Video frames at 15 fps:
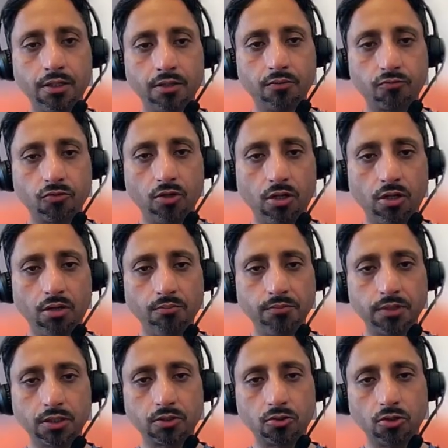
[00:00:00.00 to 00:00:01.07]
from the
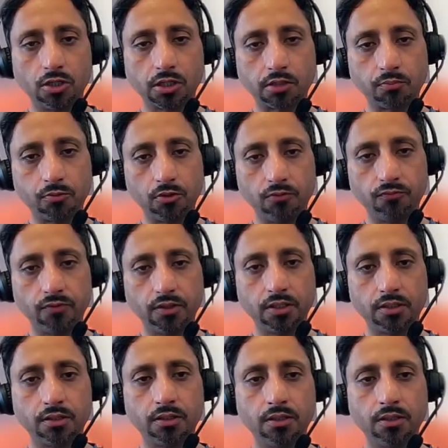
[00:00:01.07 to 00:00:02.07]
gross profit,